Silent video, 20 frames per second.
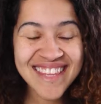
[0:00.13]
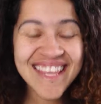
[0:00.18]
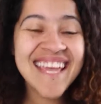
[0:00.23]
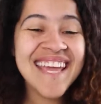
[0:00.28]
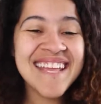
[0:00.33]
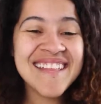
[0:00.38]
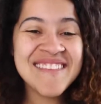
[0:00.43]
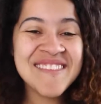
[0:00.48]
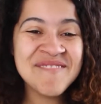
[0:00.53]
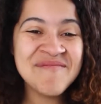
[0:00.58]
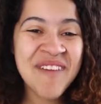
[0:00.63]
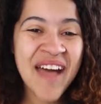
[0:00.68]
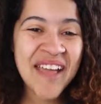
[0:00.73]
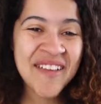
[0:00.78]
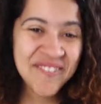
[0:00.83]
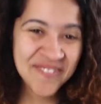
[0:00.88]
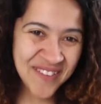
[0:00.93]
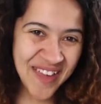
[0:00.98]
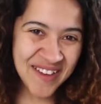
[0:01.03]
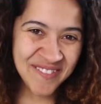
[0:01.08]
It's my
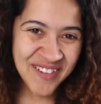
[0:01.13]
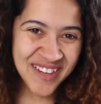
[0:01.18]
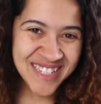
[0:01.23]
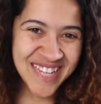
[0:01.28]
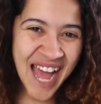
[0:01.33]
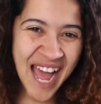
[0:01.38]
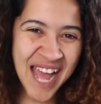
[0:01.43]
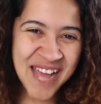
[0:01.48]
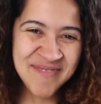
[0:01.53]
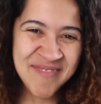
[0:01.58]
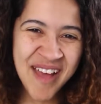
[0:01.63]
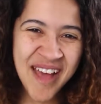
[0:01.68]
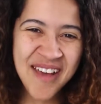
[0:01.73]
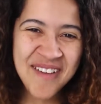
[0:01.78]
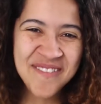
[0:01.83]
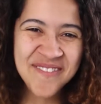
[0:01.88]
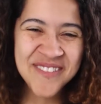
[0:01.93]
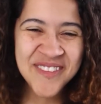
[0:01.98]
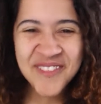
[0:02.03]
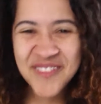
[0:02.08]
favorite time
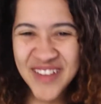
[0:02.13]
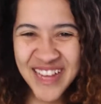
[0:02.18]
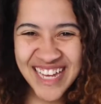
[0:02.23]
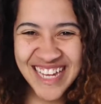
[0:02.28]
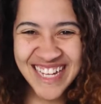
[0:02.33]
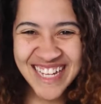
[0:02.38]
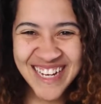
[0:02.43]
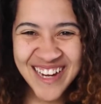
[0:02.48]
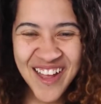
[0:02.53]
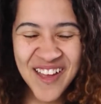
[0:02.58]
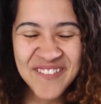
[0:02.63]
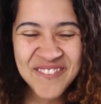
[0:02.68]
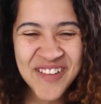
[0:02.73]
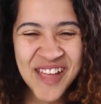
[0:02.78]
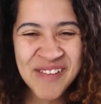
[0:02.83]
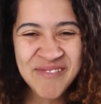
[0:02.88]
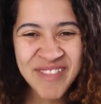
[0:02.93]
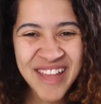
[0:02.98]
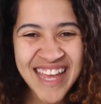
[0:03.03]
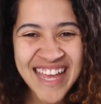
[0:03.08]
of the week, Cliniko
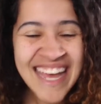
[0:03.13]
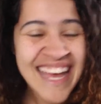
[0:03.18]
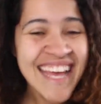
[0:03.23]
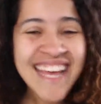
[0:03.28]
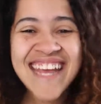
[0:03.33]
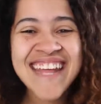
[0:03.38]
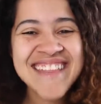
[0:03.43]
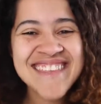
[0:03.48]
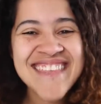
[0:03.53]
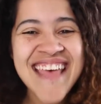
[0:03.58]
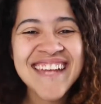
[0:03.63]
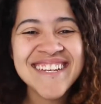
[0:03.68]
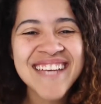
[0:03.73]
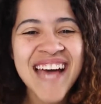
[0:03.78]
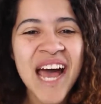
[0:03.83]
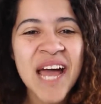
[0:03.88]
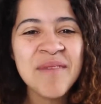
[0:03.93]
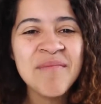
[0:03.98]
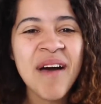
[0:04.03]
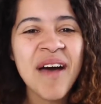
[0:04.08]
family. It's that
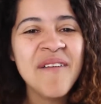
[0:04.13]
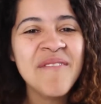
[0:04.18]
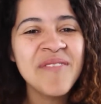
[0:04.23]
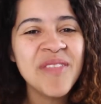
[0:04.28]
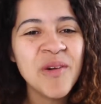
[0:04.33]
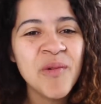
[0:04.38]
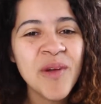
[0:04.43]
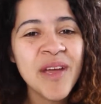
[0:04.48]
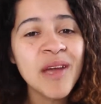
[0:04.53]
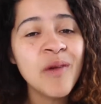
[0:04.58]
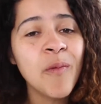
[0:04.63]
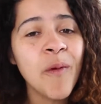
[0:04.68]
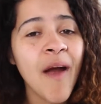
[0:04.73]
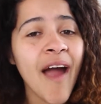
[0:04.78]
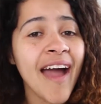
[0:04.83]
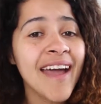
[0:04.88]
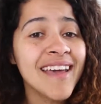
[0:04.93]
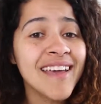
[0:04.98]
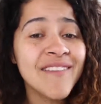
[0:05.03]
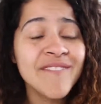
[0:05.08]
time of the week where
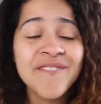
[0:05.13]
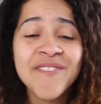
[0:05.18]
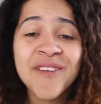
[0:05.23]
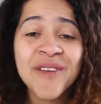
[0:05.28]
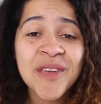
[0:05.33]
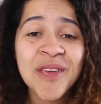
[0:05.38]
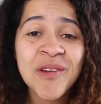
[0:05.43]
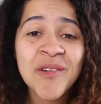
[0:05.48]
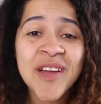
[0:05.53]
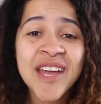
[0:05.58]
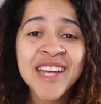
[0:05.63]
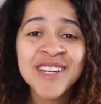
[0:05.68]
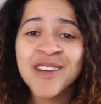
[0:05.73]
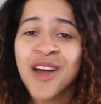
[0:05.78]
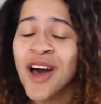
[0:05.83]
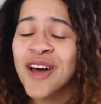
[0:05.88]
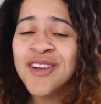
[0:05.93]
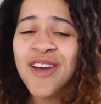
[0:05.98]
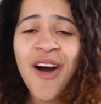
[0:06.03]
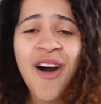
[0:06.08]
I can fill you in
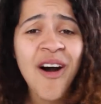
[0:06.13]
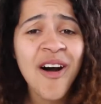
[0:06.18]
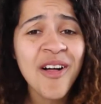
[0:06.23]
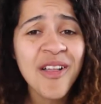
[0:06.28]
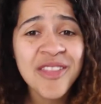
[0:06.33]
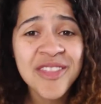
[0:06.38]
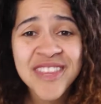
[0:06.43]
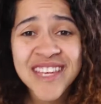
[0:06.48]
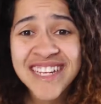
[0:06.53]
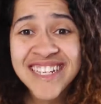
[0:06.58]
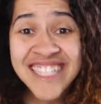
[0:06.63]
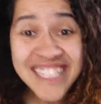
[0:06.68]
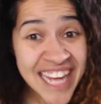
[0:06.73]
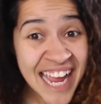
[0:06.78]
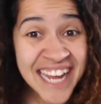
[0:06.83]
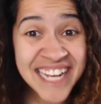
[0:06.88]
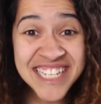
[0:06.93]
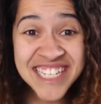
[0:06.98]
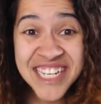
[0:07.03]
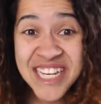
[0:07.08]
on all the
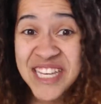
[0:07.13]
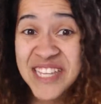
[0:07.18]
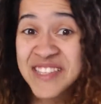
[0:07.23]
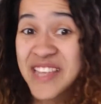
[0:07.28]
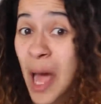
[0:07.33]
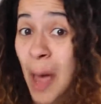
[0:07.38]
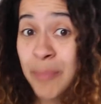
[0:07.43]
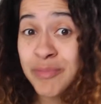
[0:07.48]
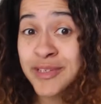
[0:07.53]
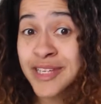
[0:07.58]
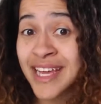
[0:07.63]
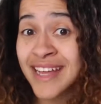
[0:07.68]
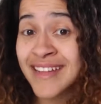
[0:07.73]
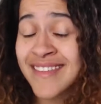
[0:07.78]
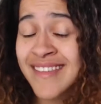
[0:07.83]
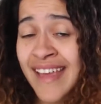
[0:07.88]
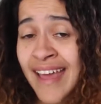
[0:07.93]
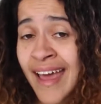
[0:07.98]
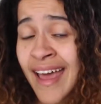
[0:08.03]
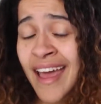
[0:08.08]
changes,
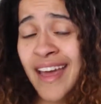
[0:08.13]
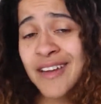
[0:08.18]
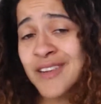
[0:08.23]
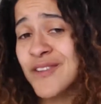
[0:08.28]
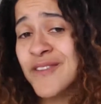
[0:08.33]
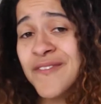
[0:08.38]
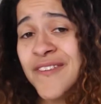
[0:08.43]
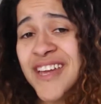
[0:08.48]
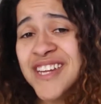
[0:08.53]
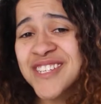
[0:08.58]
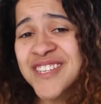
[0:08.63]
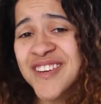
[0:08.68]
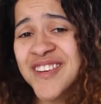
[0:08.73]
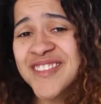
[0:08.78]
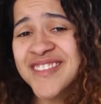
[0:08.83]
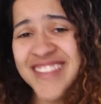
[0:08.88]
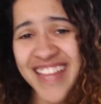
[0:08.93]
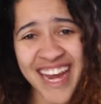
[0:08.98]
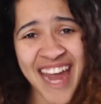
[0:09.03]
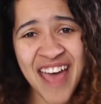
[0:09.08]
updates, and new
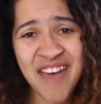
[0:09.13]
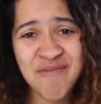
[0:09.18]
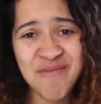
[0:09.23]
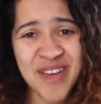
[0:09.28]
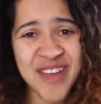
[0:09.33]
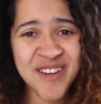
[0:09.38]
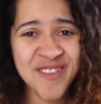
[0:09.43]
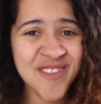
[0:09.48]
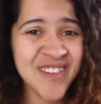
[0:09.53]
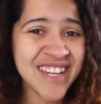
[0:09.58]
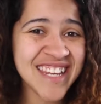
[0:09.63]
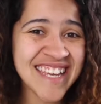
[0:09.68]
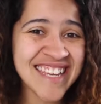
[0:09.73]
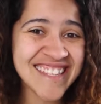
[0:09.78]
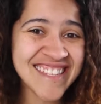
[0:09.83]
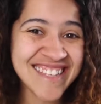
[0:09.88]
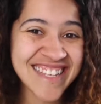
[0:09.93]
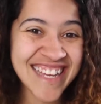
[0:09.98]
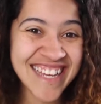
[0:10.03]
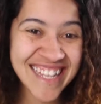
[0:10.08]
features that have been
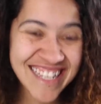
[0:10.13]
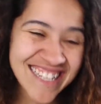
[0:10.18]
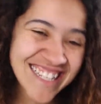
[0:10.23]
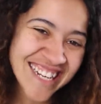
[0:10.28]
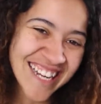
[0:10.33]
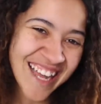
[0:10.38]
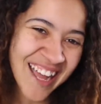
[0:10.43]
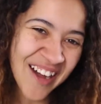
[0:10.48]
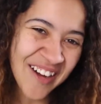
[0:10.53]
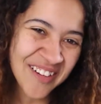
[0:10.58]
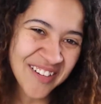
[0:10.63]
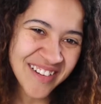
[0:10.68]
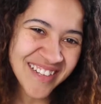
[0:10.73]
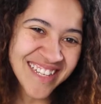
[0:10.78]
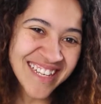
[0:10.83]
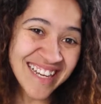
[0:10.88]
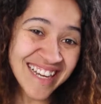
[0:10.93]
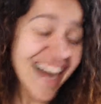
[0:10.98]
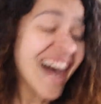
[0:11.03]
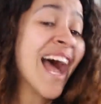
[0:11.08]
released in Cliniko.
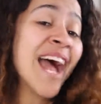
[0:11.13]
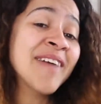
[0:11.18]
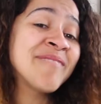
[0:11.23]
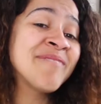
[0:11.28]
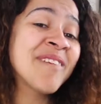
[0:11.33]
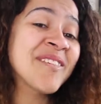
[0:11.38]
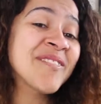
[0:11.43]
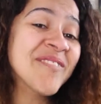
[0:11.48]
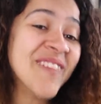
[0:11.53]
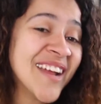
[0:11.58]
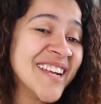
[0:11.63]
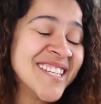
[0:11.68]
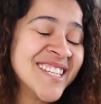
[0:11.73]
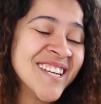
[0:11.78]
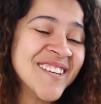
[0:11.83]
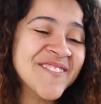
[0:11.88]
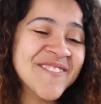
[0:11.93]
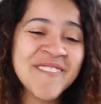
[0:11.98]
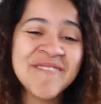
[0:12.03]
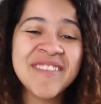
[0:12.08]
I'm
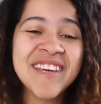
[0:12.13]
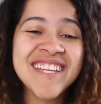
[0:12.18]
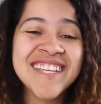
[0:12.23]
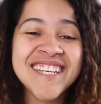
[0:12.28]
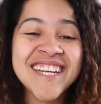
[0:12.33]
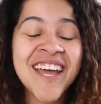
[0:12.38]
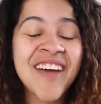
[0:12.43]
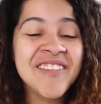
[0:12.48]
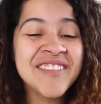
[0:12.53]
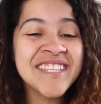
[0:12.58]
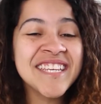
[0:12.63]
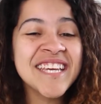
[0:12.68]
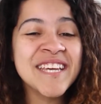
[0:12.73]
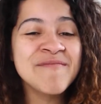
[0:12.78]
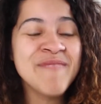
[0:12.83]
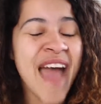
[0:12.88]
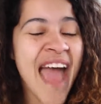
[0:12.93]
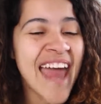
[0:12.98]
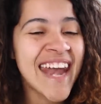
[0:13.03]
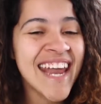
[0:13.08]
Rachel from the Cliniko
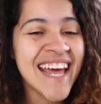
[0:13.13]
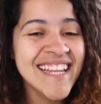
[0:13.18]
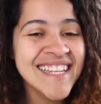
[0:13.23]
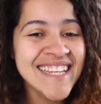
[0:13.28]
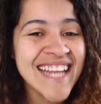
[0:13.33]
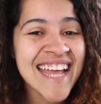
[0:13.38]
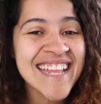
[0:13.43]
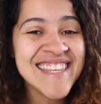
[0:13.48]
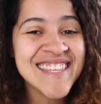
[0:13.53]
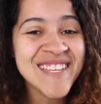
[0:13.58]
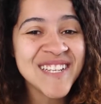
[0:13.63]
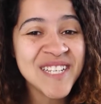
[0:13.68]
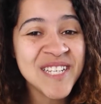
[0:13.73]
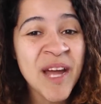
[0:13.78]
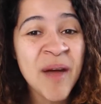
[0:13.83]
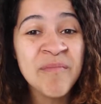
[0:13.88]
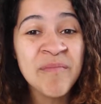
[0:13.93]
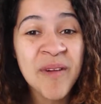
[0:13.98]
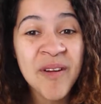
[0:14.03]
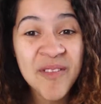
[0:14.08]
team, and let's
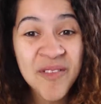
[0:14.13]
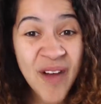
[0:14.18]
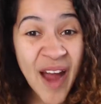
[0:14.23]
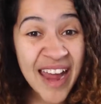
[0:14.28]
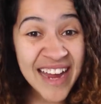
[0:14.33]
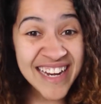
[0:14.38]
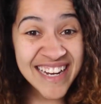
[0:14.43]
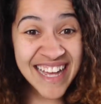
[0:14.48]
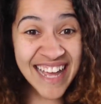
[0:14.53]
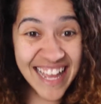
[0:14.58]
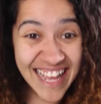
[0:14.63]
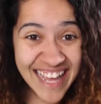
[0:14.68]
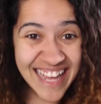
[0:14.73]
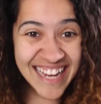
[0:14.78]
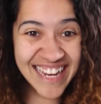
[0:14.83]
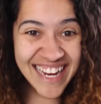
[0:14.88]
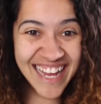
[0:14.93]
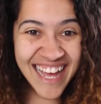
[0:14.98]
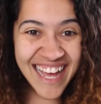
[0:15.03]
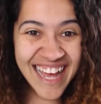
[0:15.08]
jump right
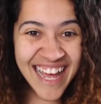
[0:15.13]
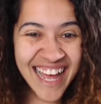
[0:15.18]
in.